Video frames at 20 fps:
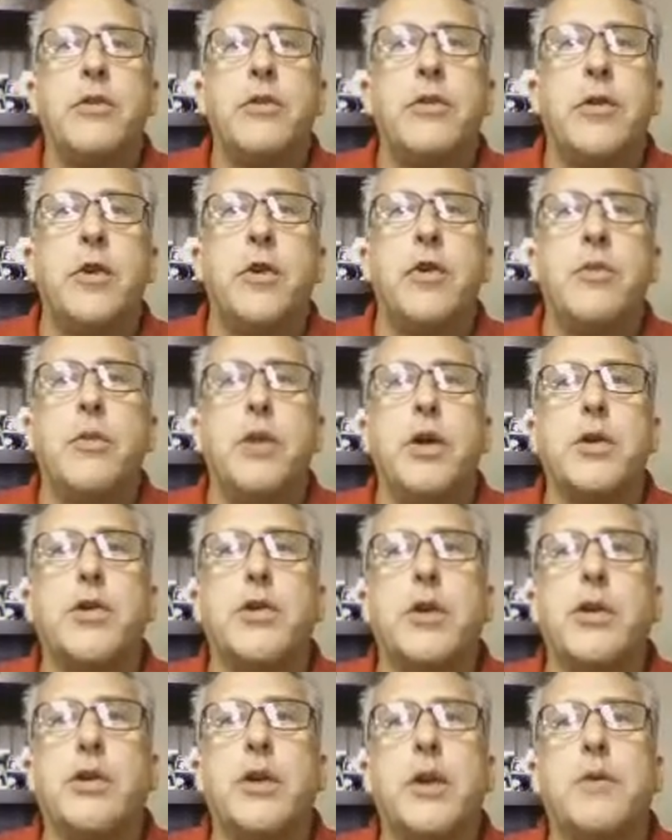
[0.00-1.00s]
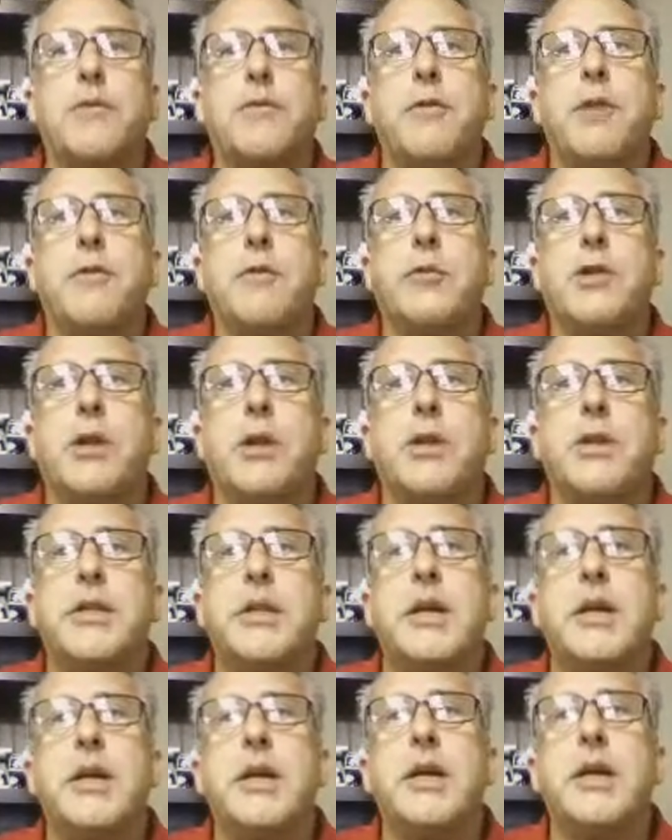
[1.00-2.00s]
Third, we address how firms can
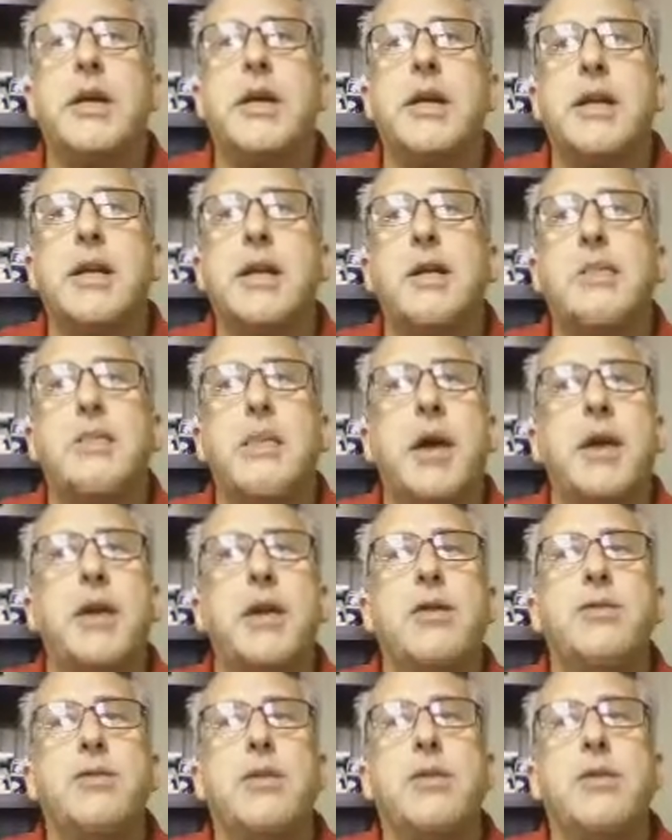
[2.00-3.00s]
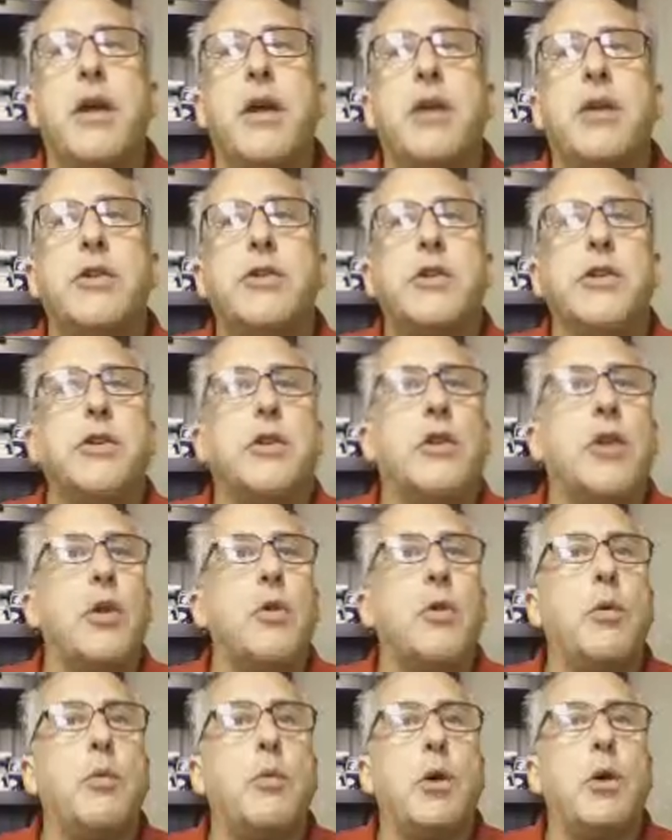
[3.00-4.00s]
obtain a competitive advantage in the
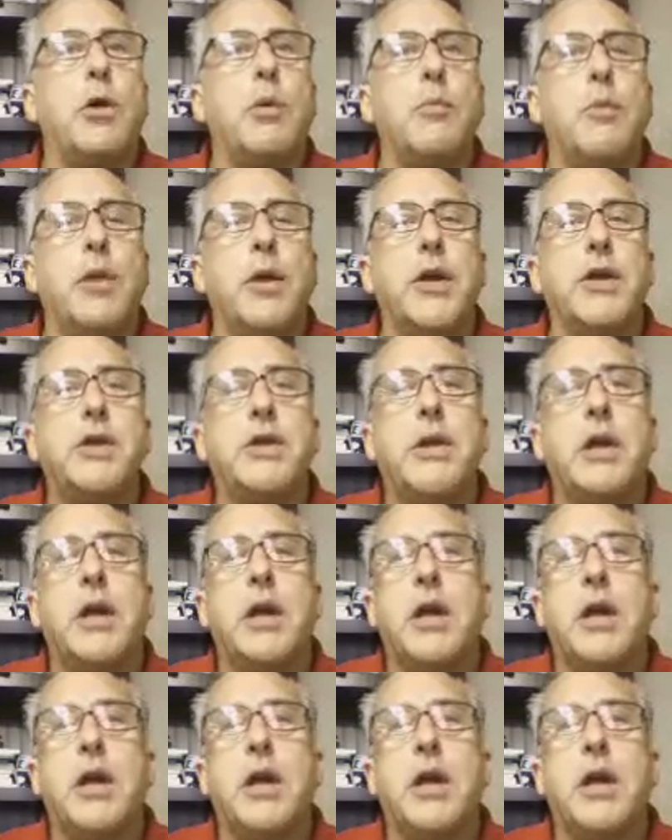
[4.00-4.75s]
global marketplace.